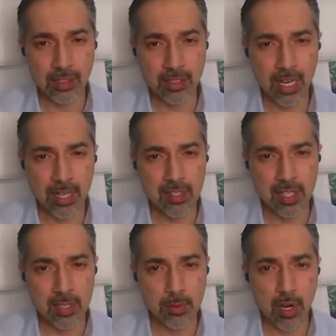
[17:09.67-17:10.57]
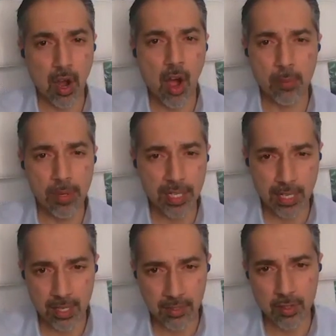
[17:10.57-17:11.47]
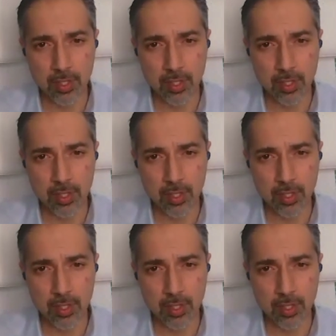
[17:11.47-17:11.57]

that the United States was obligated to